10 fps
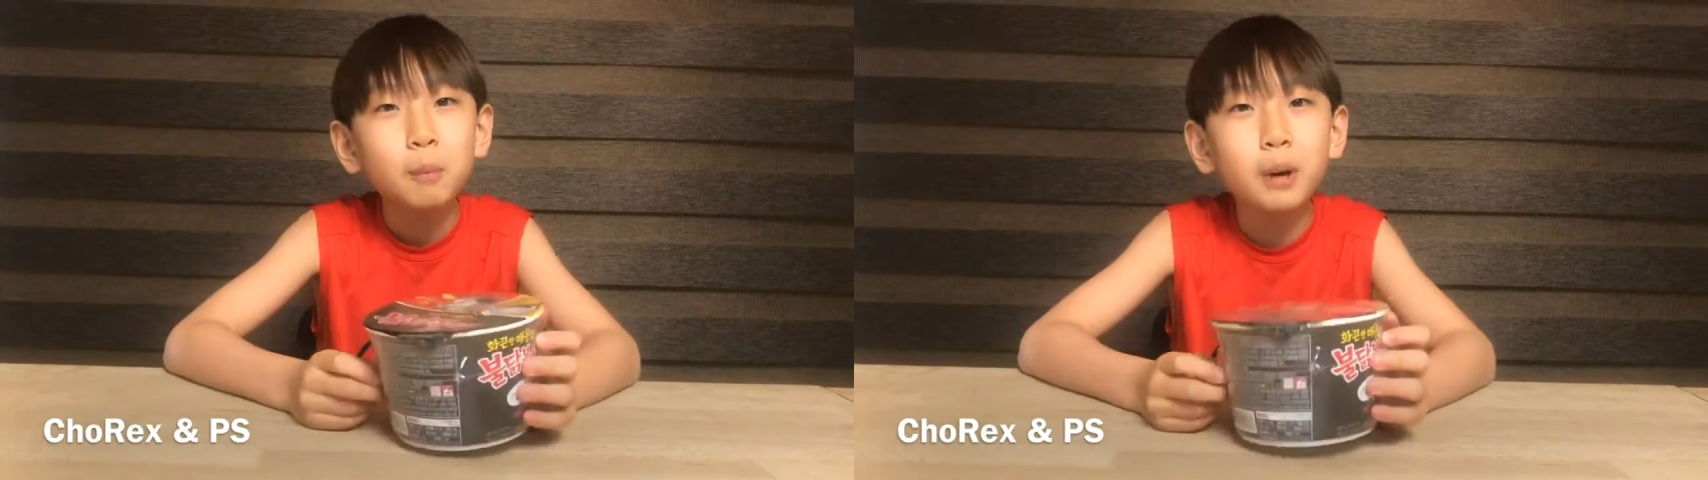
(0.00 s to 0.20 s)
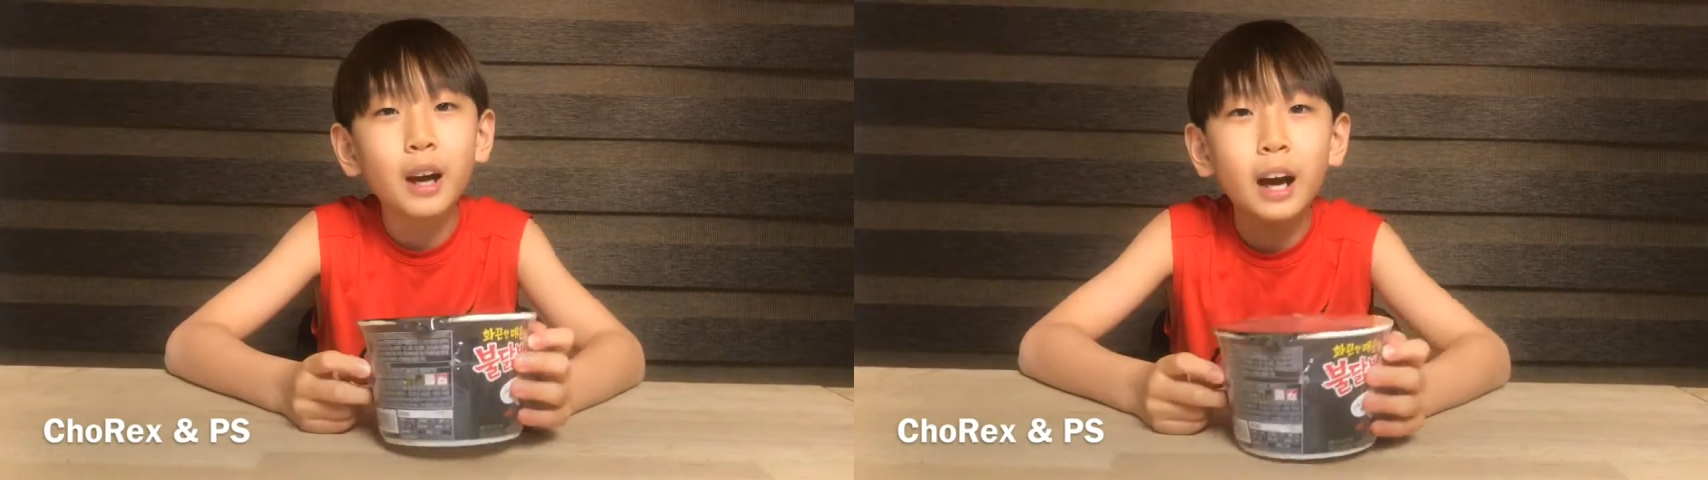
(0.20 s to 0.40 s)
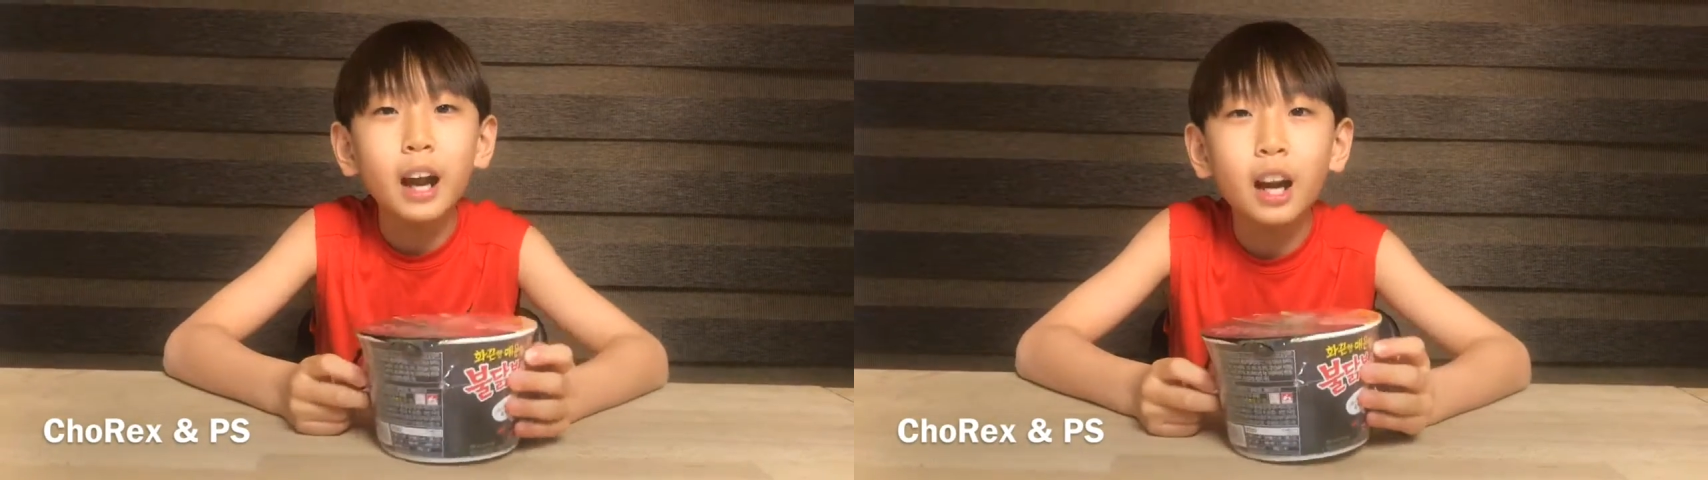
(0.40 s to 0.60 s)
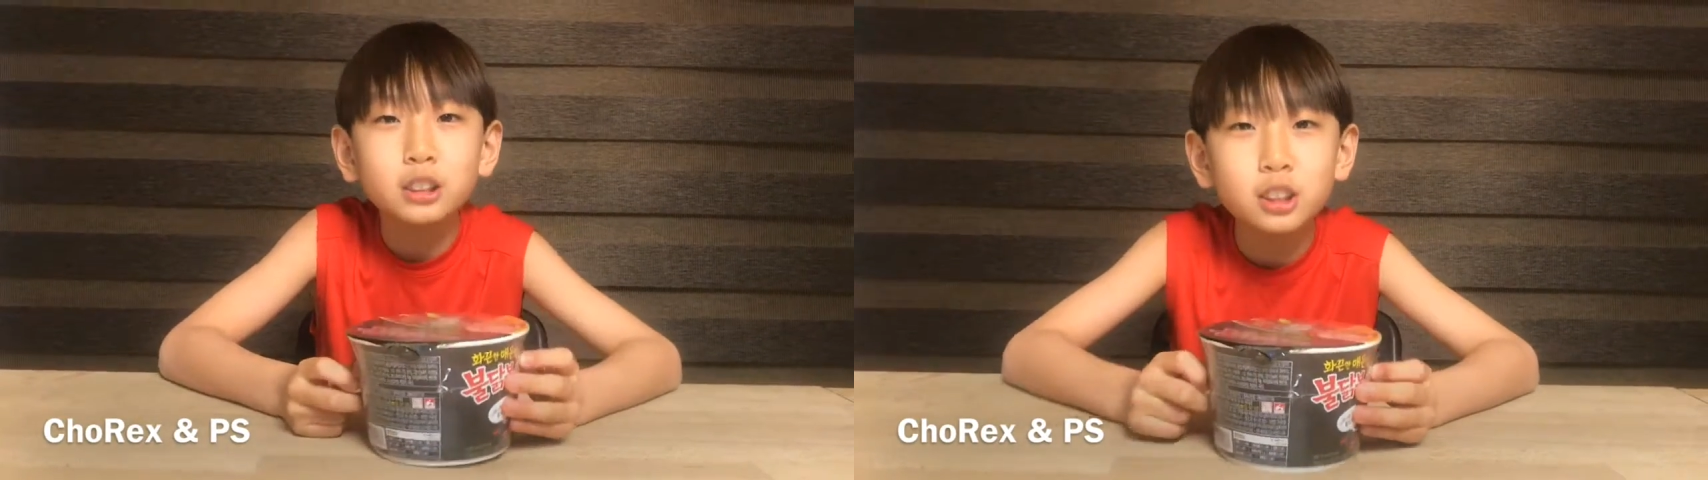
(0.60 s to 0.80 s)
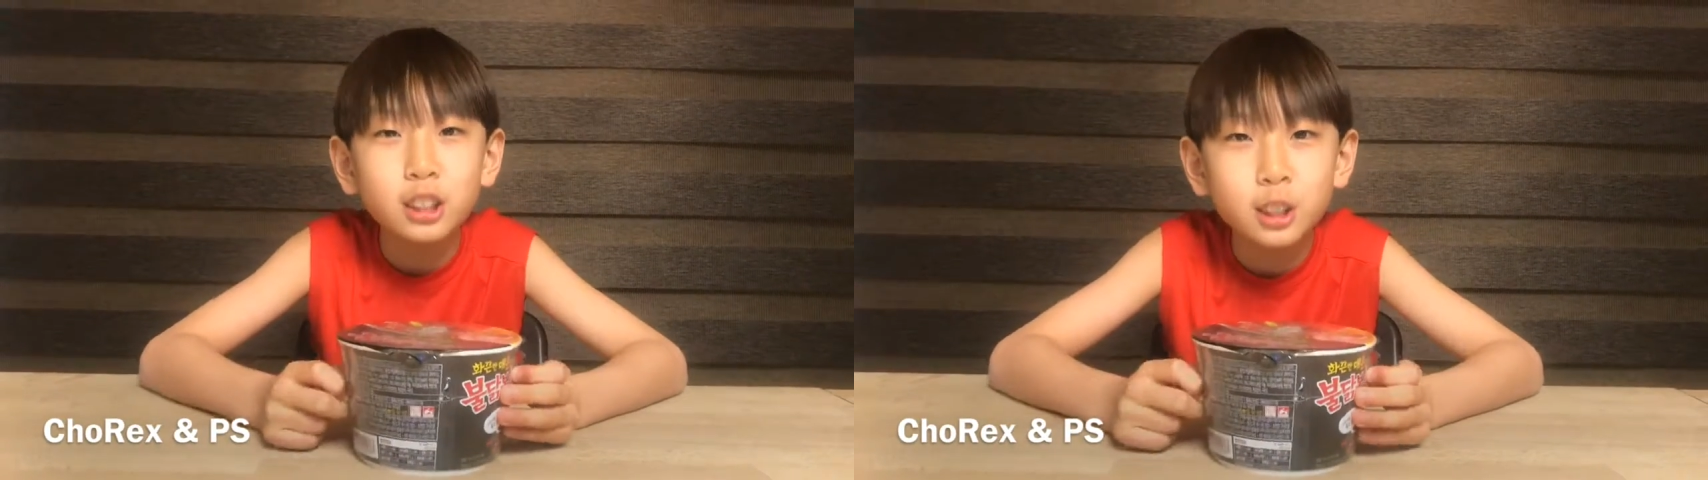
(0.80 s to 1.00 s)
but I
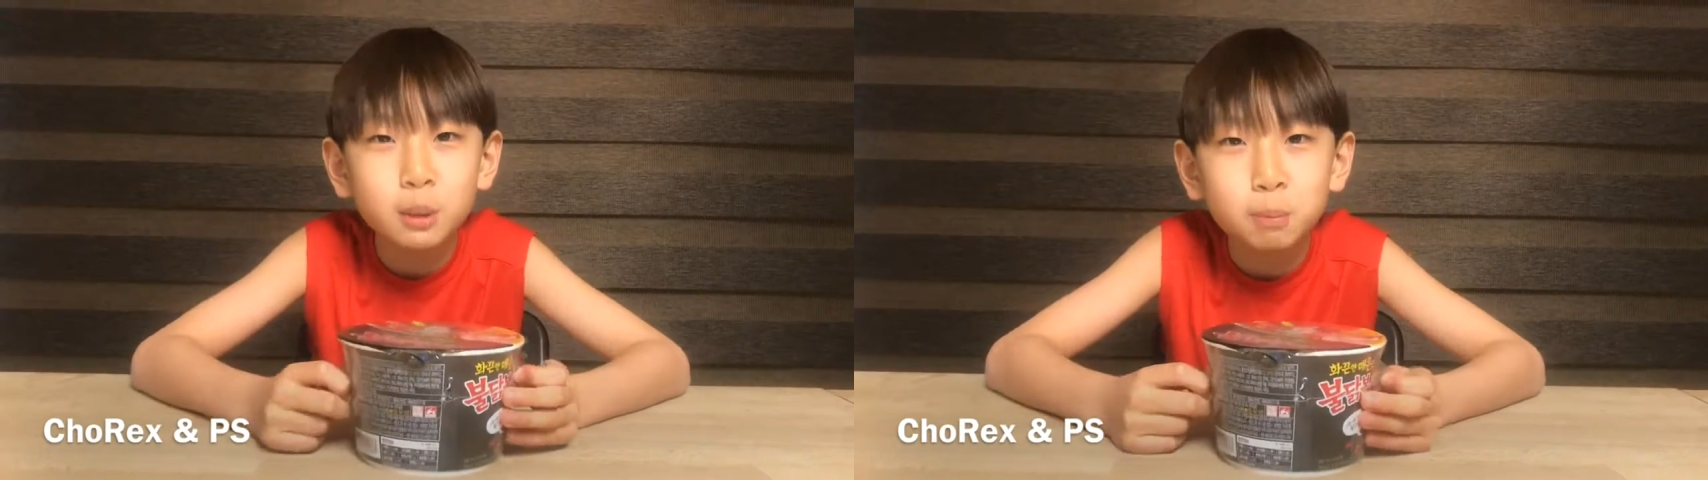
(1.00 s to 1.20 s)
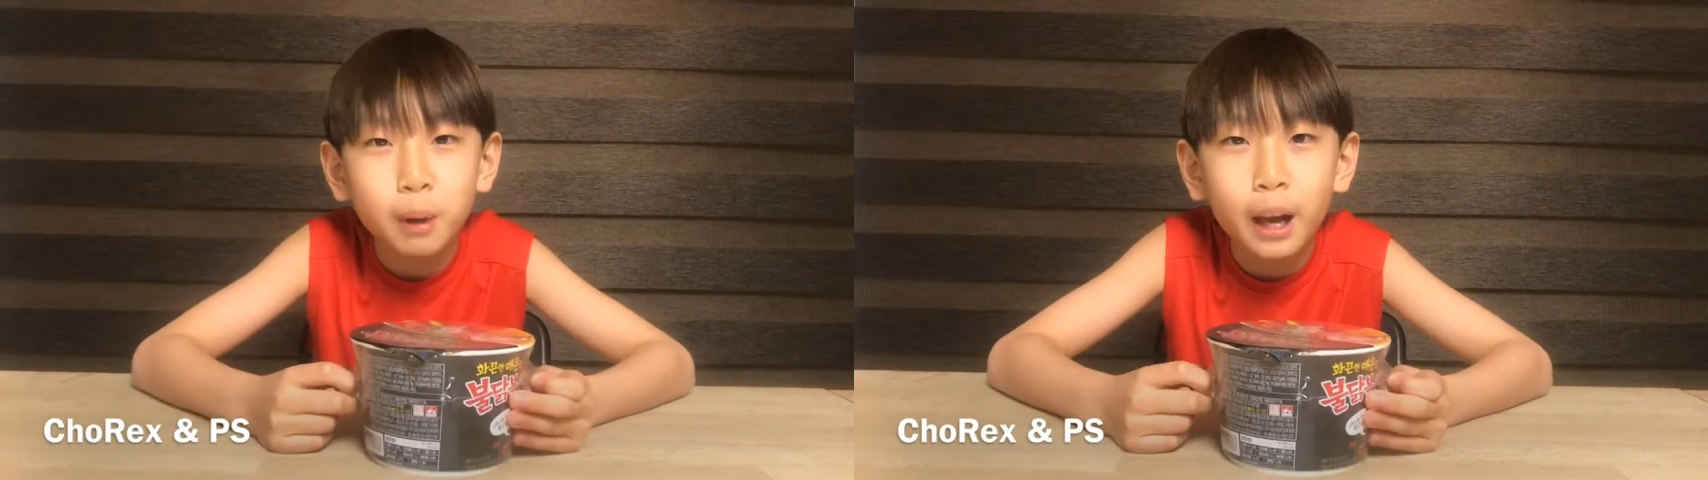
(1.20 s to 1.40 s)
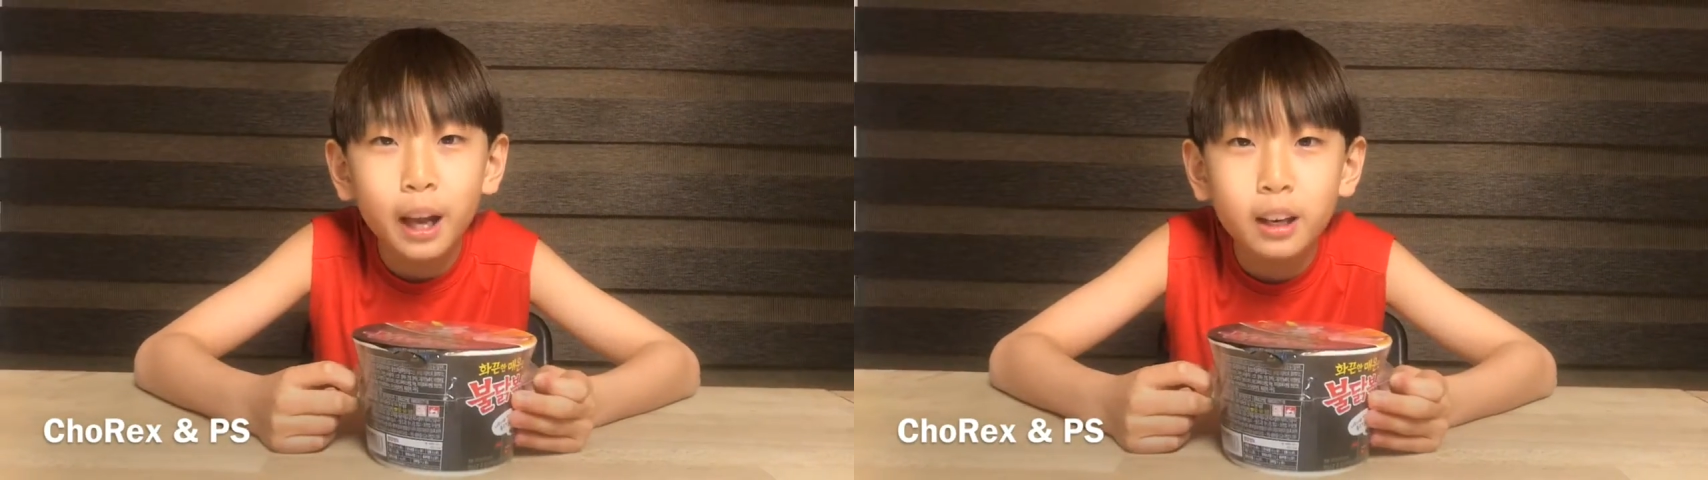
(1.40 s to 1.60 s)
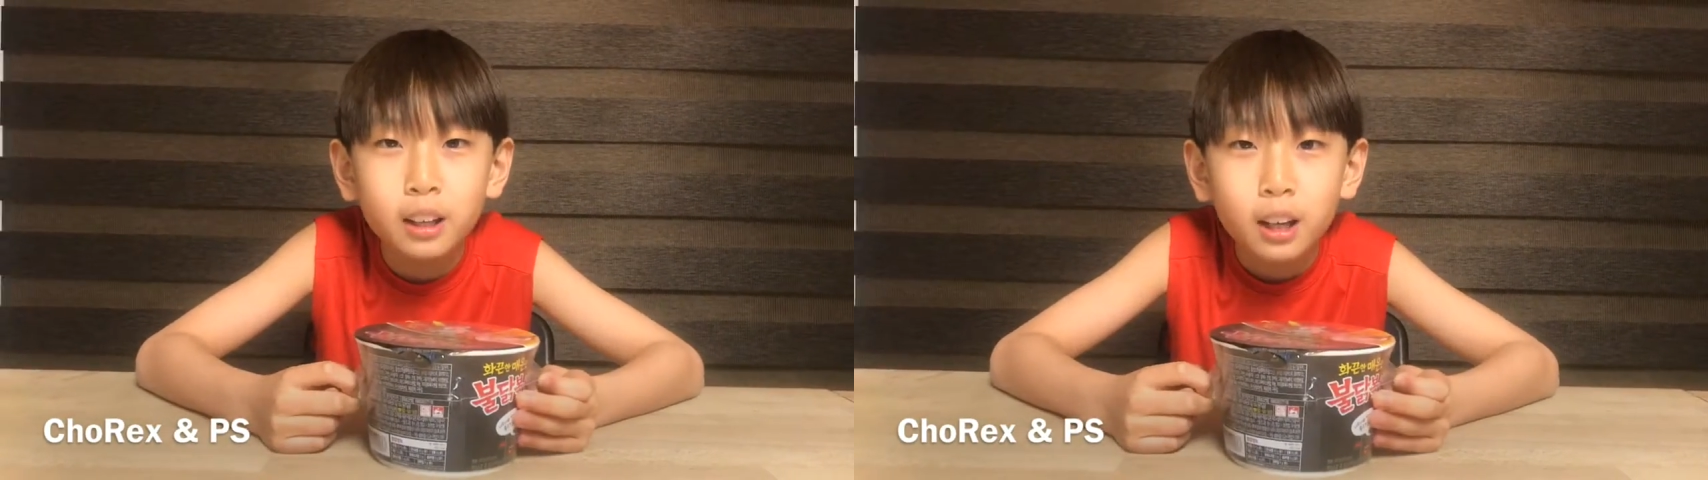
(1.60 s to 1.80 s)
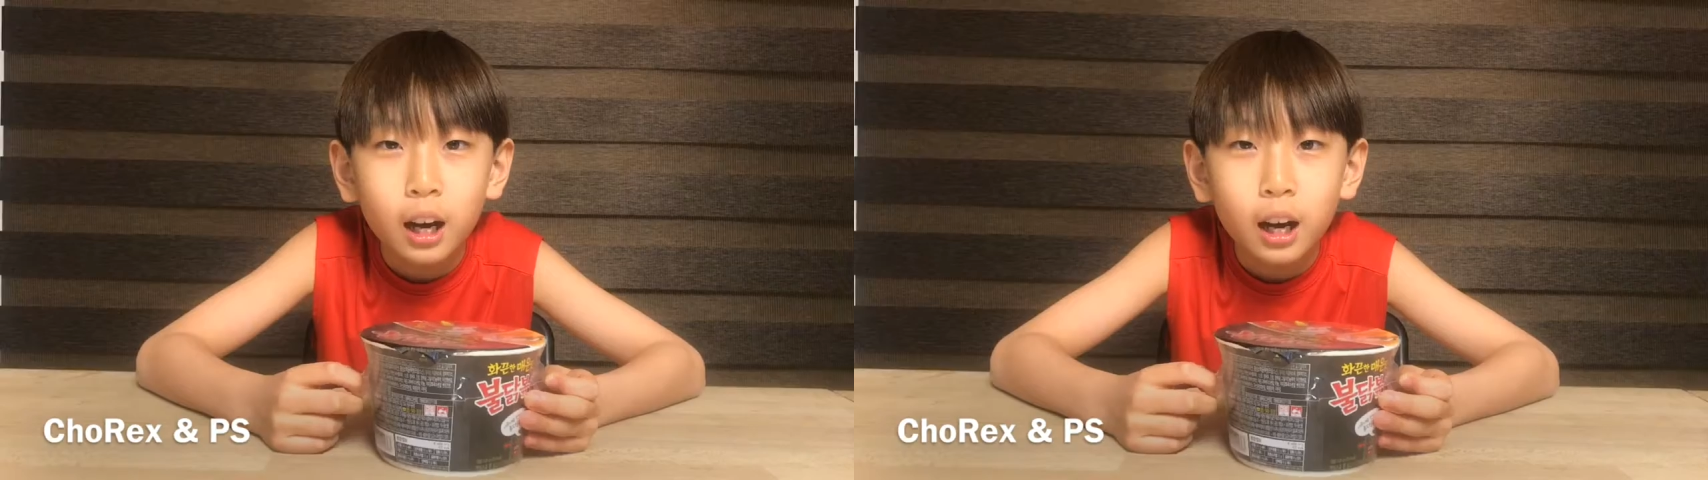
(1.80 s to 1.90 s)
actually did bad.